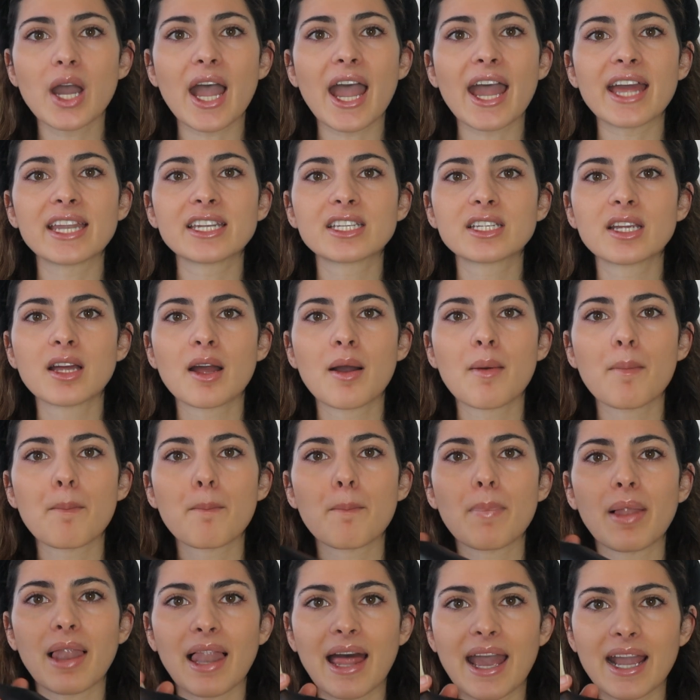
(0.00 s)
And
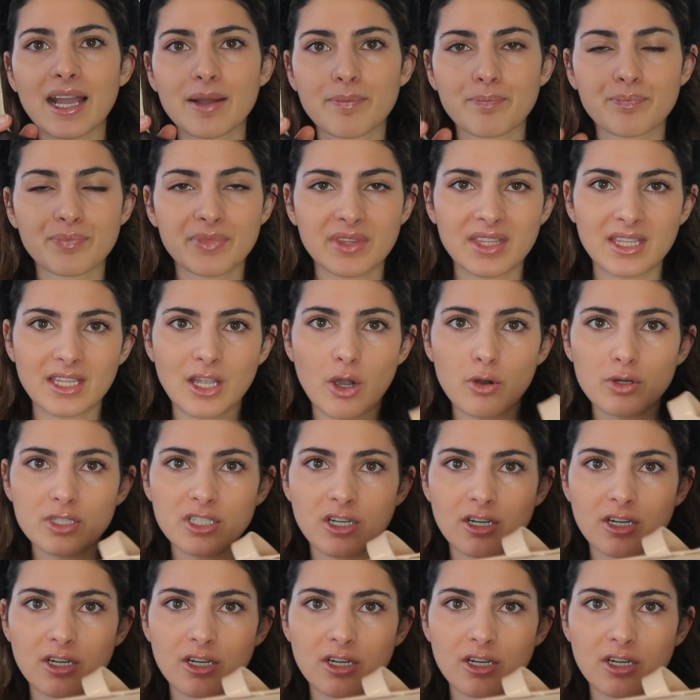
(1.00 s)
black, those